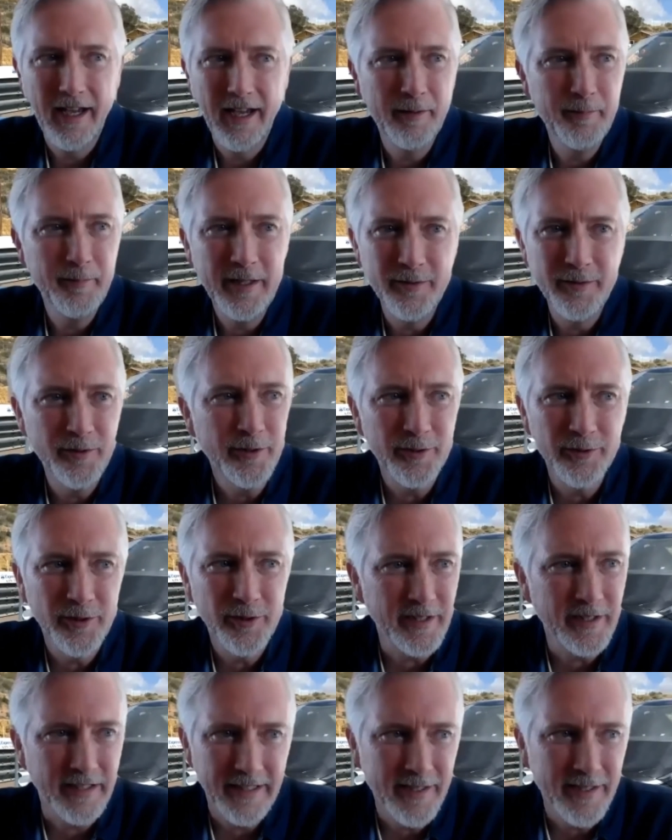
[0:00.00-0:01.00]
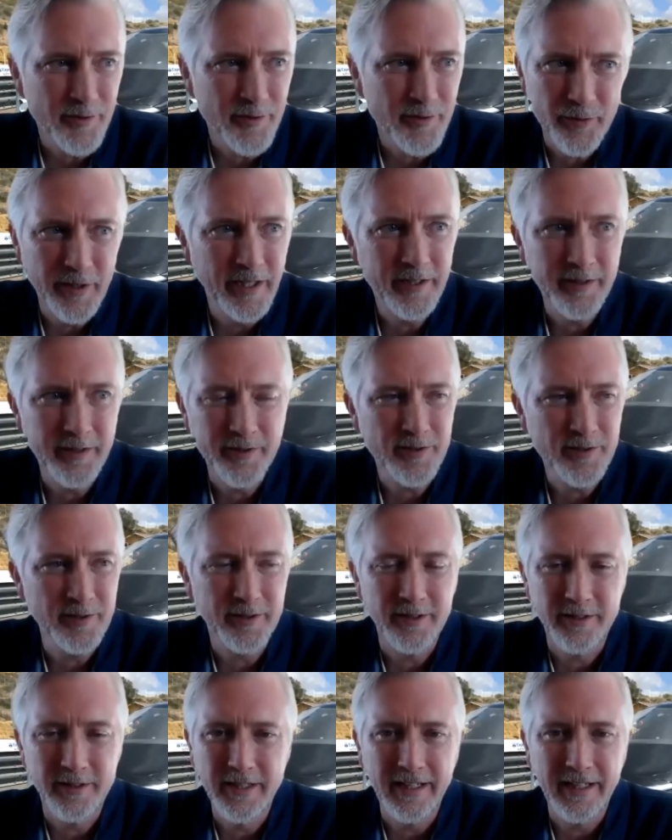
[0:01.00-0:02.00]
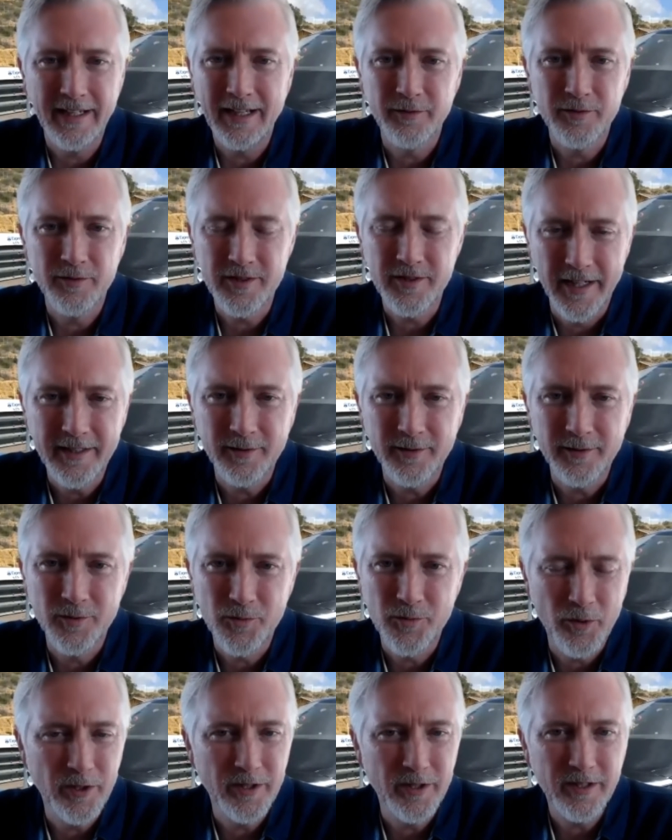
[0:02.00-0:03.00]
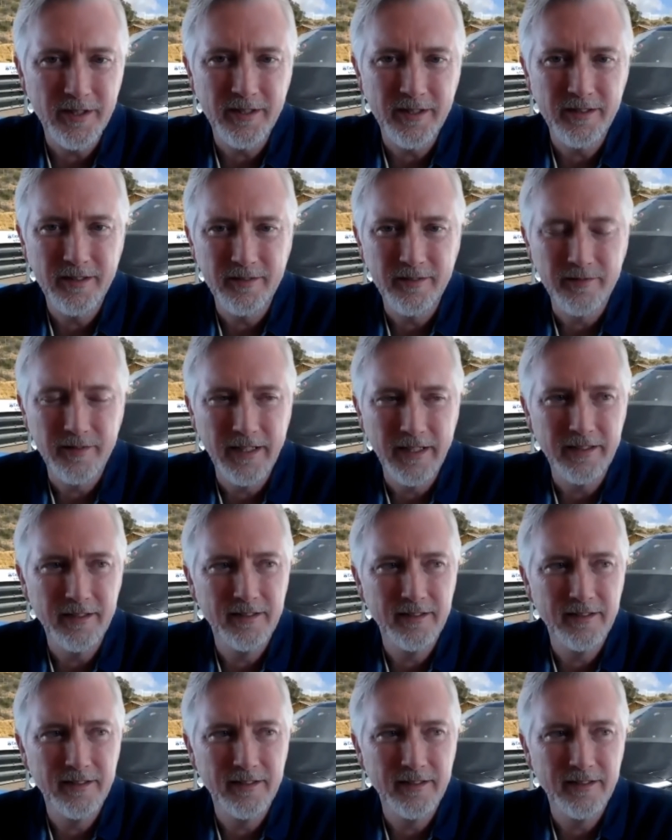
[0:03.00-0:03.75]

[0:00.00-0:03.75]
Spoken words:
mean, you can look at history. You can just look at how cycles work, right?